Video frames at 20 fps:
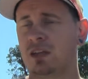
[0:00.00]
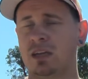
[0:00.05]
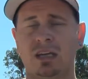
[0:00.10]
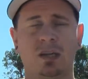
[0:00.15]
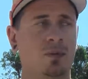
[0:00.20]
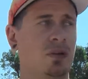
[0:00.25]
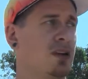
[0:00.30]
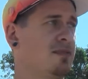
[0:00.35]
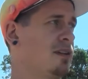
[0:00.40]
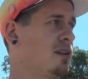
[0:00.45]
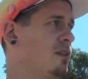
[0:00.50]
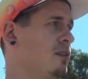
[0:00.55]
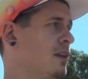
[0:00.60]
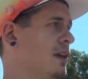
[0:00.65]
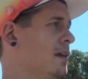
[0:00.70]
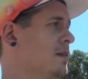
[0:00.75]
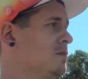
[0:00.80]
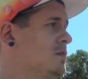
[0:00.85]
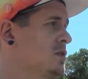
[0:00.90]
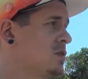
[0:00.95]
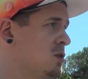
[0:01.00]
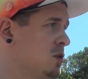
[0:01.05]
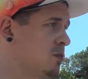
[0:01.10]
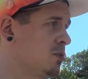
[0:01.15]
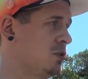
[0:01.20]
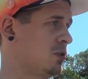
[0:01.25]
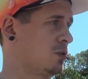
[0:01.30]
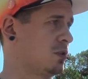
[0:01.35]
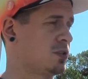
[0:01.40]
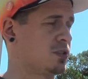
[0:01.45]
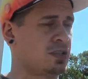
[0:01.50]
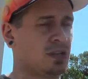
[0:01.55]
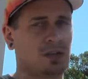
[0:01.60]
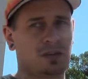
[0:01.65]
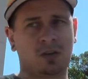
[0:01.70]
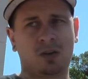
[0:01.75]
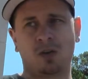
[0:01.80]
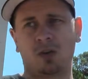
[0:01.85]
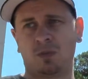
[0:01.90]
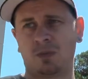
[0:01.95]
Uh, we have our um, Subaru, which is
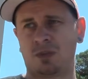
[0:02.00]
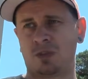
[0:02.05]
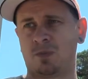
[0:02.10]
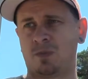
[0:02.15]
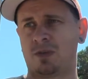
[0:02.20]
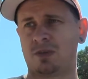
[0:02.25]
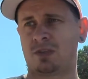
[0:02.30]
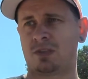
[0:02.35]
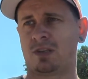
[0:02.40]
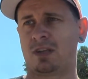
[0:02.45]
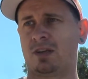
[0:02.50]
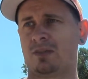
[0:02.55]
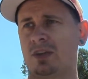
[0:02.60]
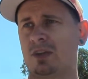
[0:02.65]
our corporate sponsor now.